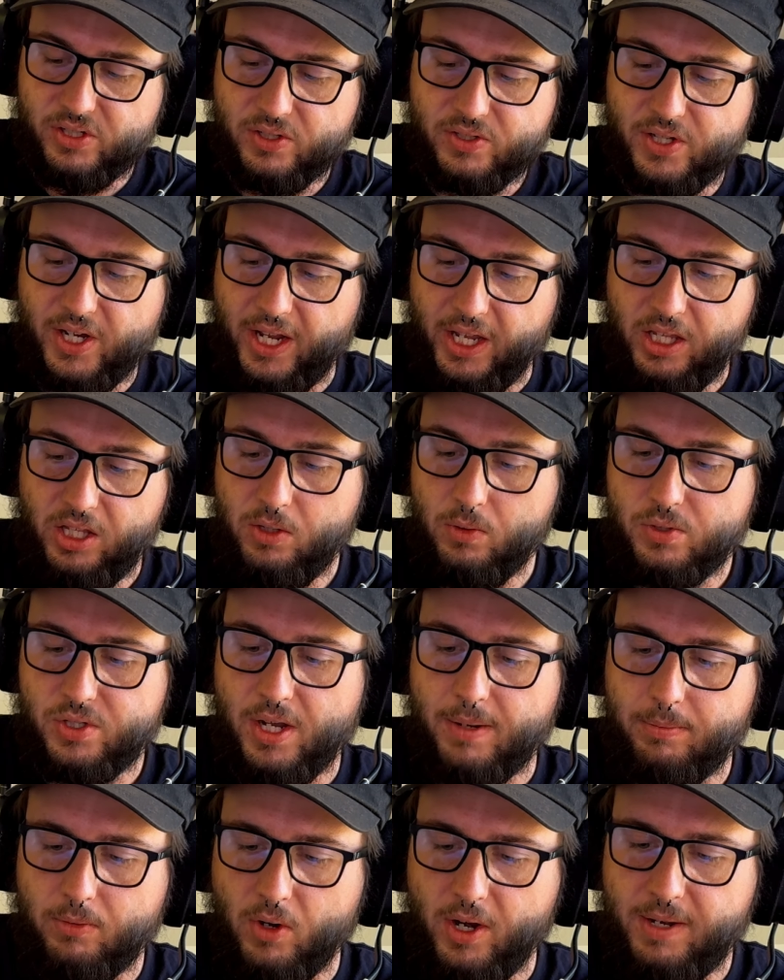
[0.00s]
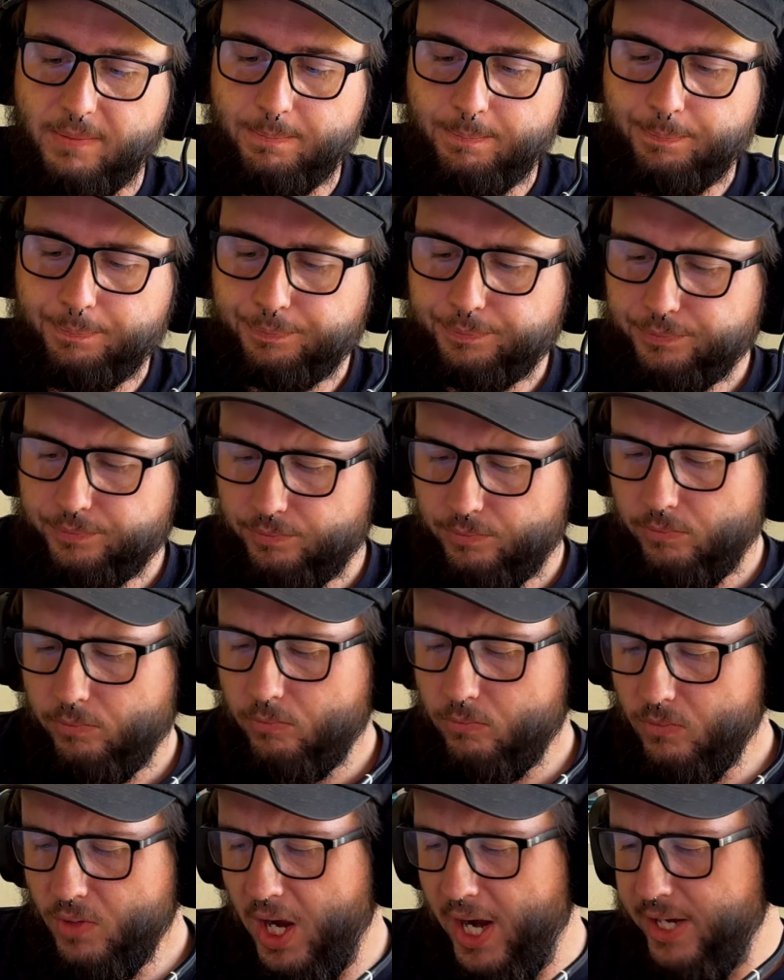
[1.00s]
looks like a huge upgrade.
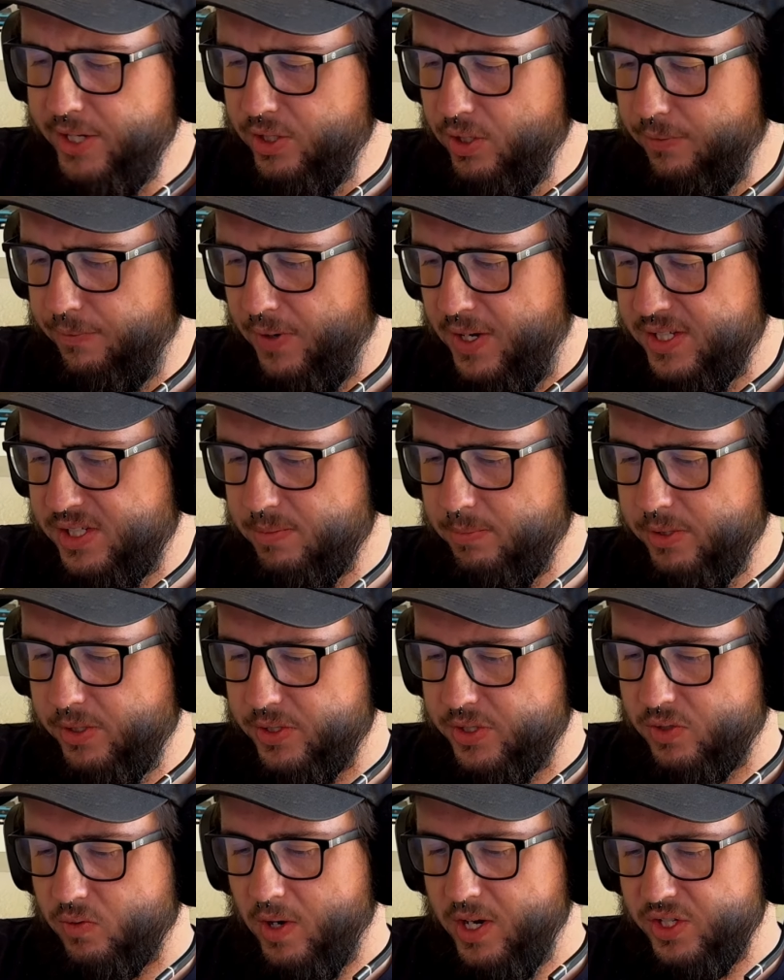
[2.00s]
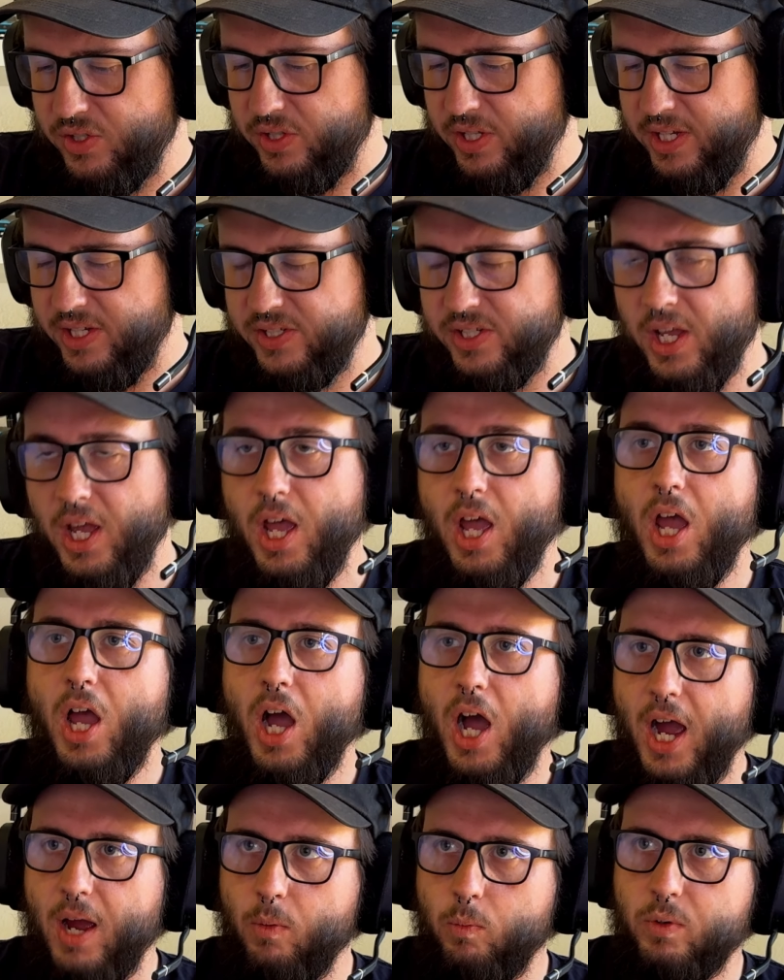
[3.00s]
I do find some little strange things.
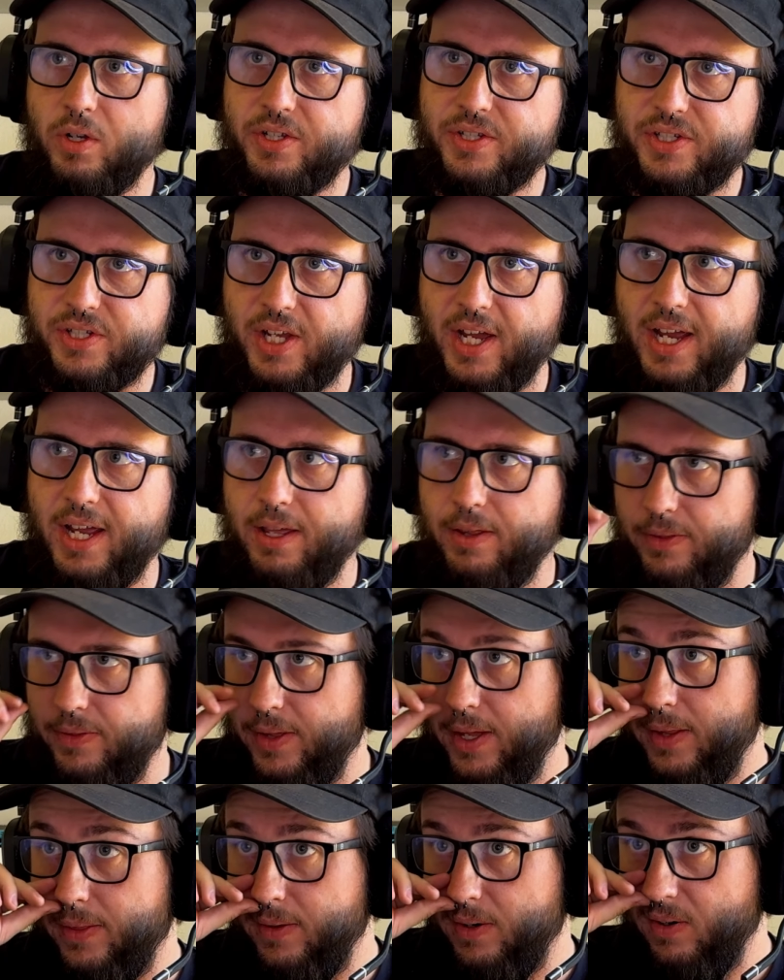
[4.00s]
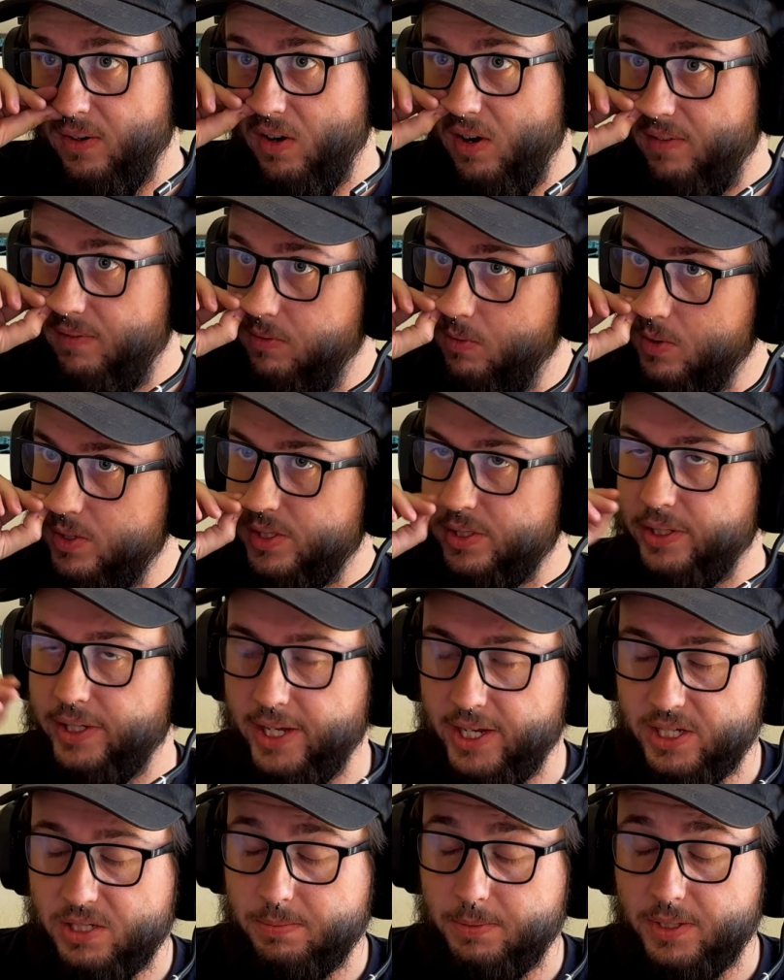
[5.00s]
I will say that there unfortunately
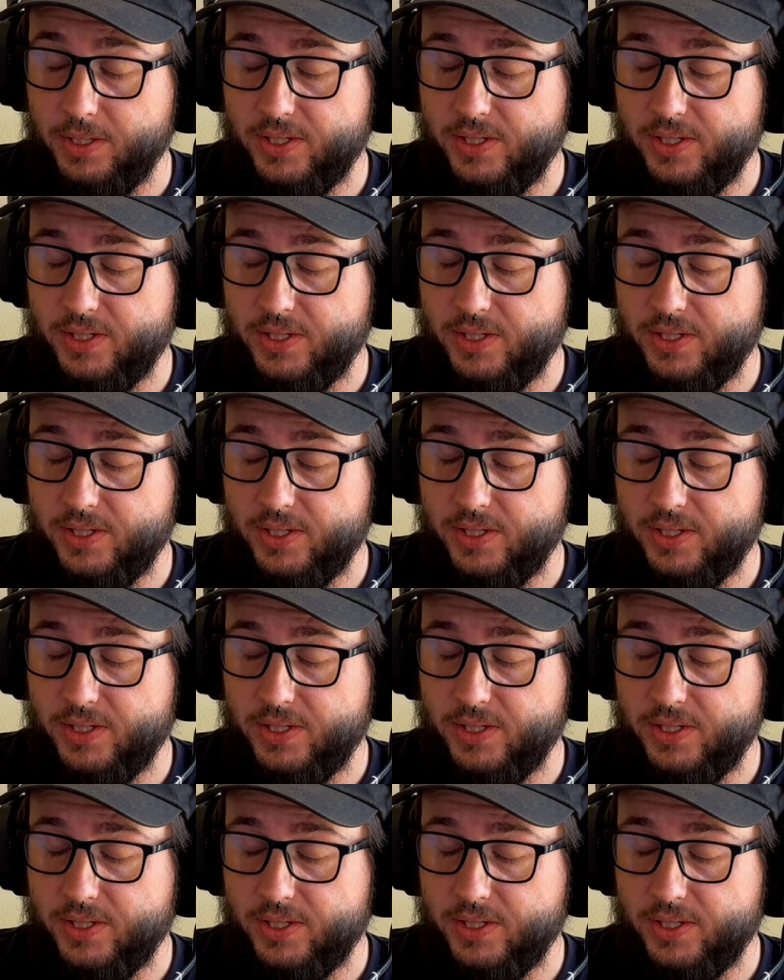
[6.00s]
has been